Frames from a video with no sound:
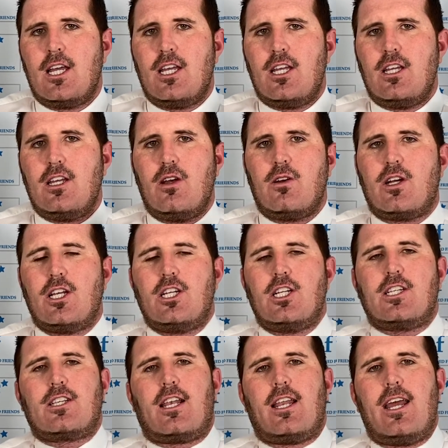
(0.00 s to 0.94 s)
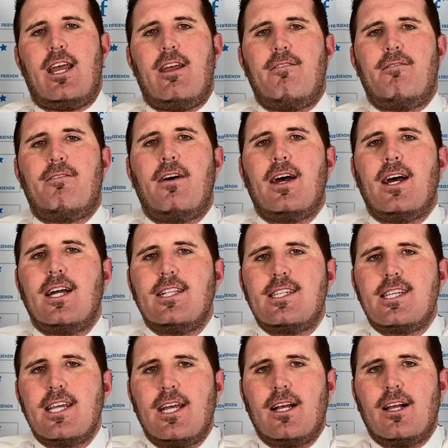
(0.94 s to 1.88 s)
You can just leave
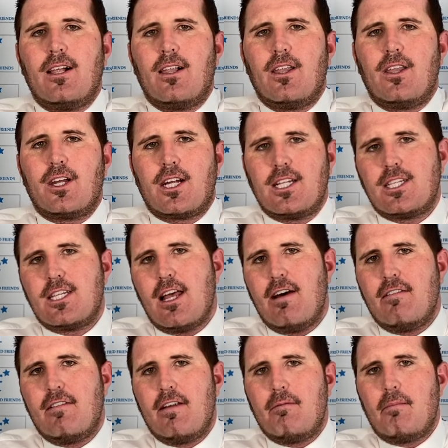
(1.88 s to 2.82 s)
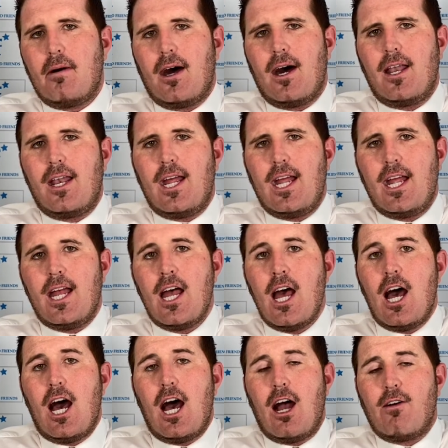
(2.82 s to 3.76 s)
until the Conservative Party
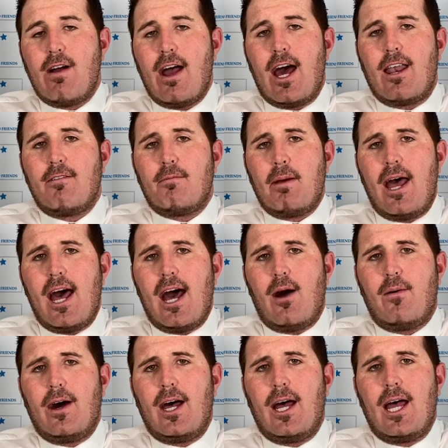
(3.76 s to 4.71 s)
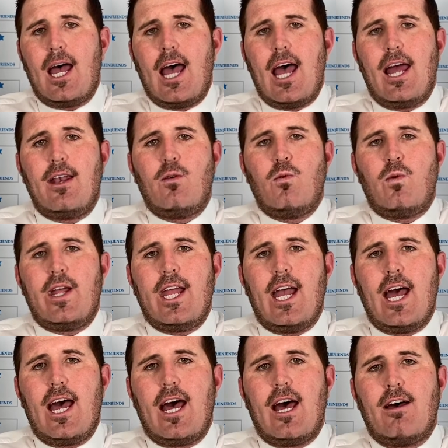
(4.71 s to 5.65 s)
are out of power and we
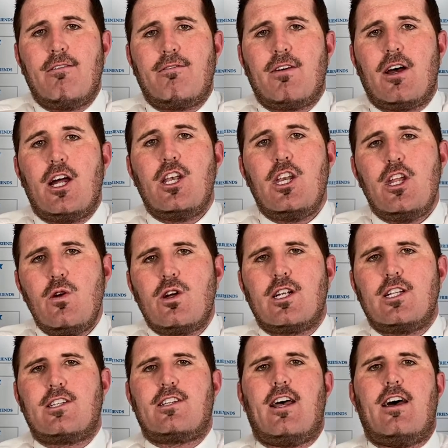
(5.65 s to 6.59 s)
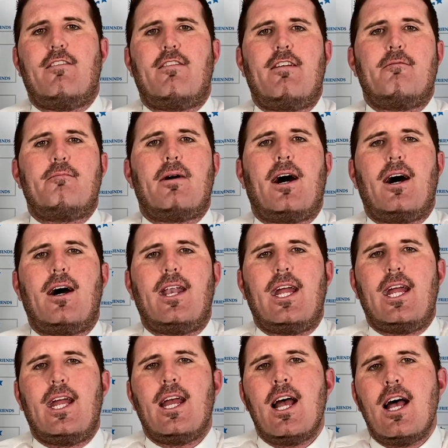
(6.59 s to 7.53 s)
have a new Conservative
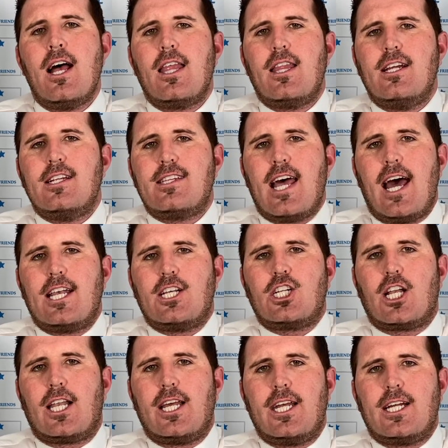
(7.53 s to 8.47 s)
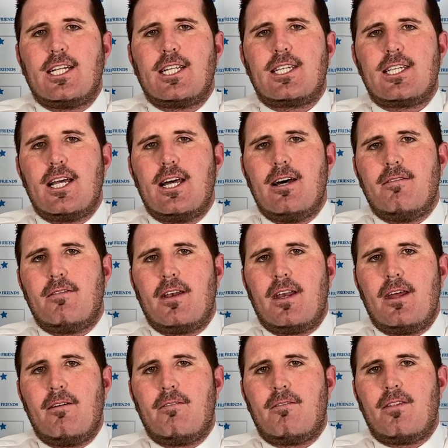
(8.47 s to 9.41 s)
Party that's actually
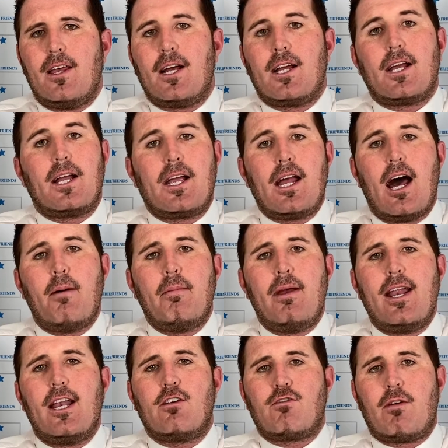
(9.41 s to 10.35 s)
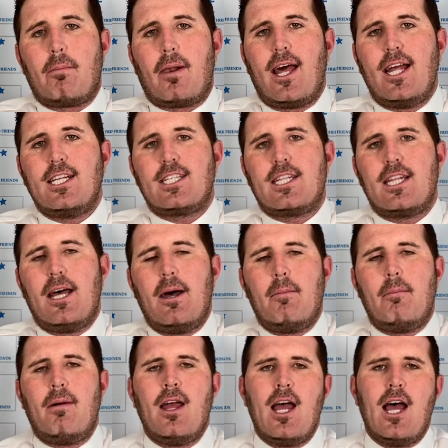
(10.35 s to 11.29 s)
conservative, that can come in and replace
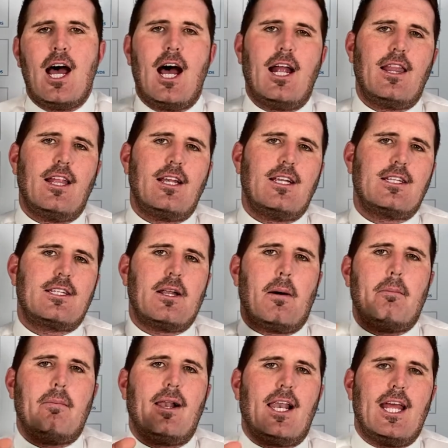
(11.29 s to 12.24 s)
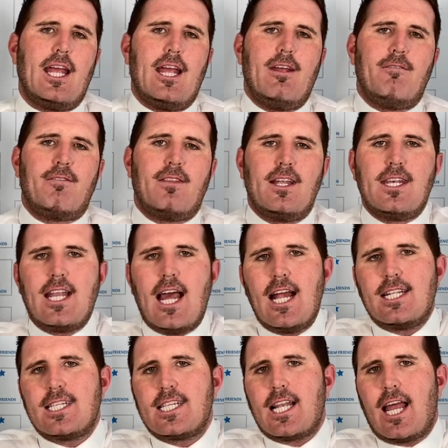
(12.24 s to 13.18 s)
them, and that does not believe that
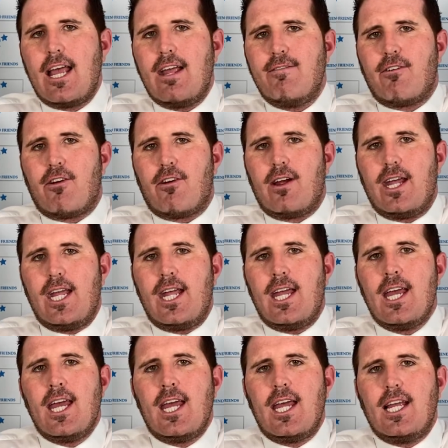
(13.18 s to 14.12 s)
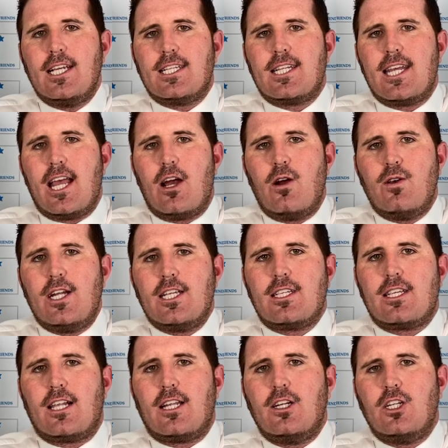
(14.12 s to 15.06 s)
debt slavery is the only
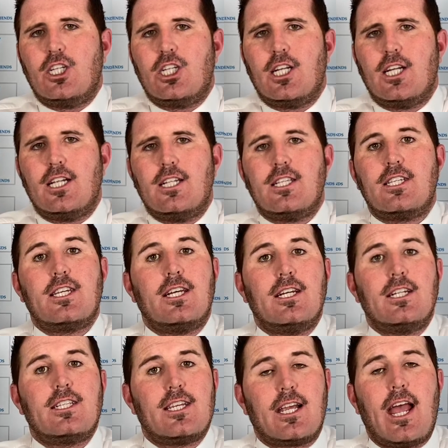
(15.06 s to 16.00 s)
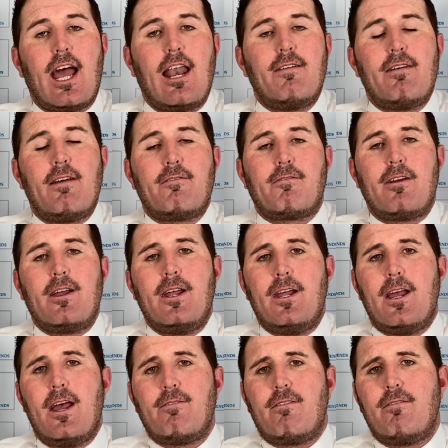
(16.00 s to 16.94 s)
solution to kind of
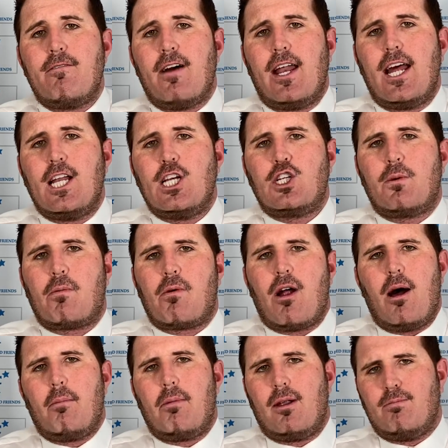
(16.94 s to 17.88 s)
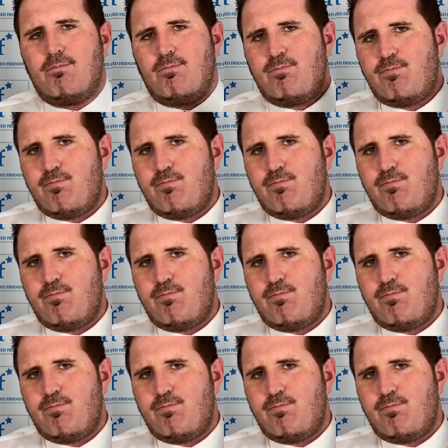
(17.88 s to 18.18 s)
every financial problem.